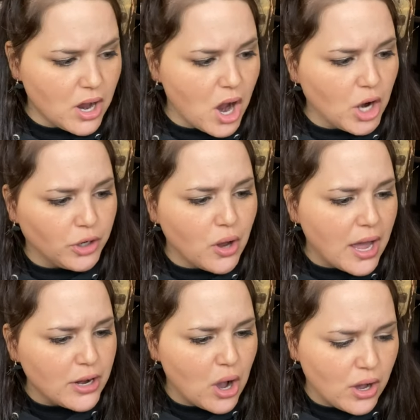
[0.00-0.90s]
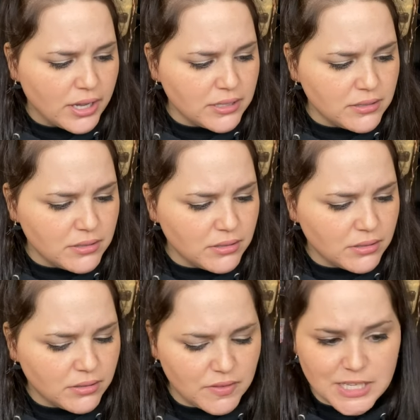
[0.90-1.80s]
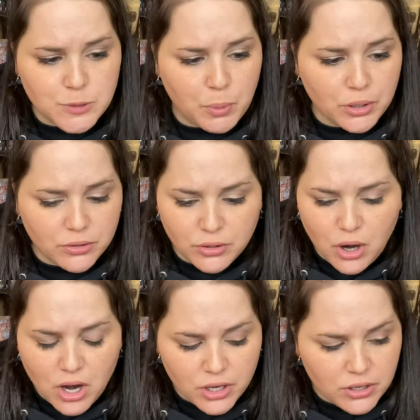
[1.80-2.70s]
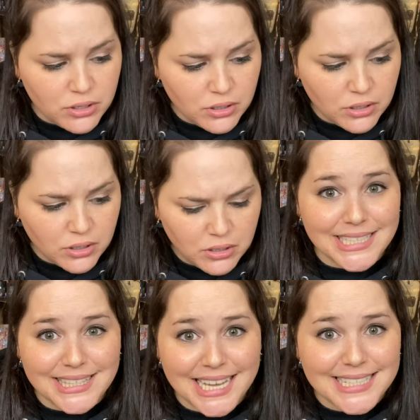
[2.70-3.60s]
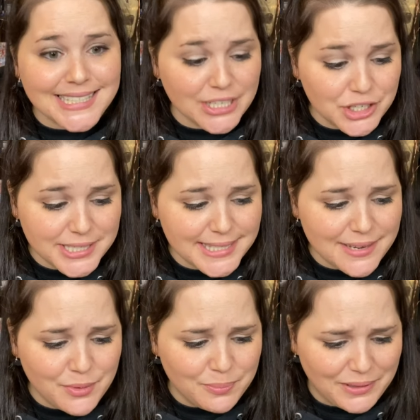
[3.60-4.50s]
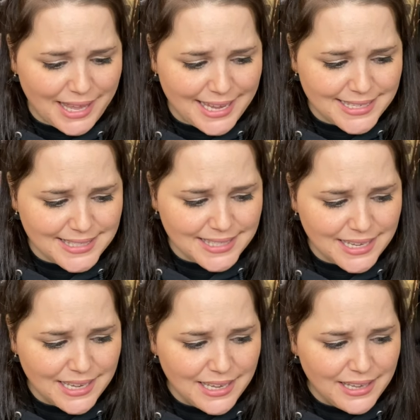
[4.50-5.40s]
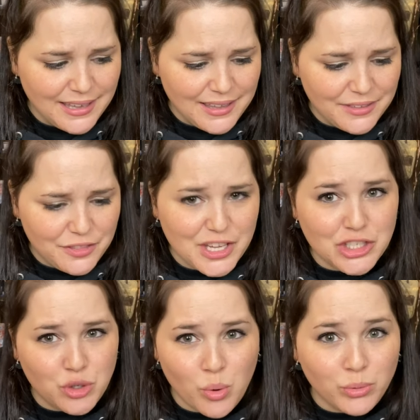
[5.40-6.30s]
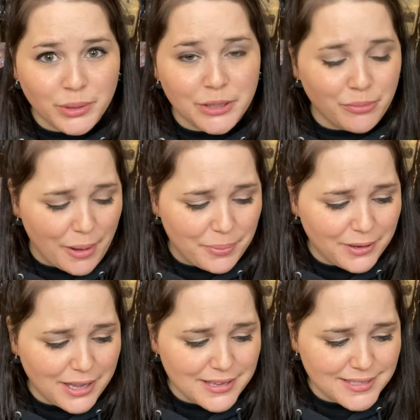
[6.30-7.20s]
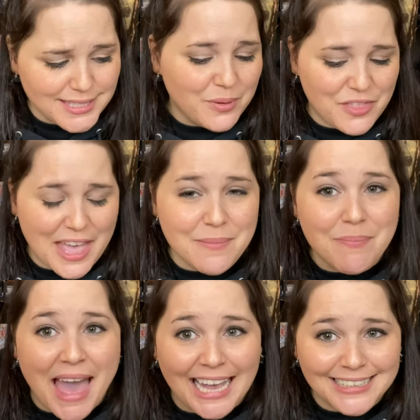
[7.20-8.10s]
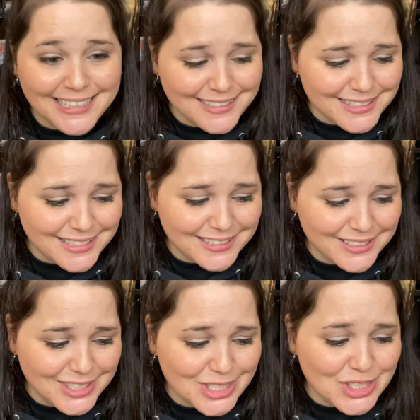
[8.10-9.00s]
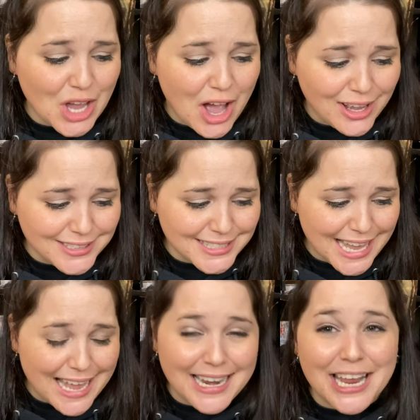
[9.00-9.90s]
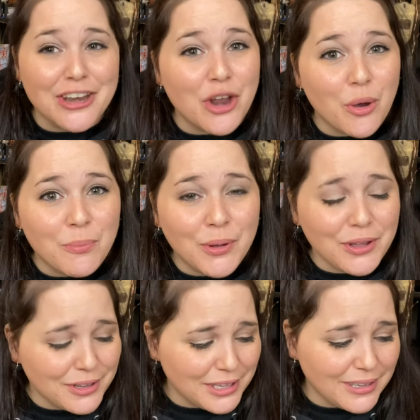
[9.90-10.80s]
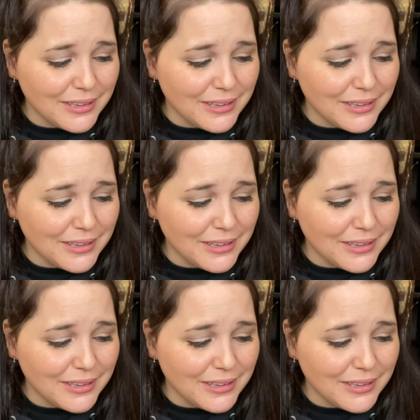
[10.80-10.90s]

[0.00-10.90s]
are not on the spoiler card. Did they seriously replace the jewelry replicas with a magnet, socks, and a notebook?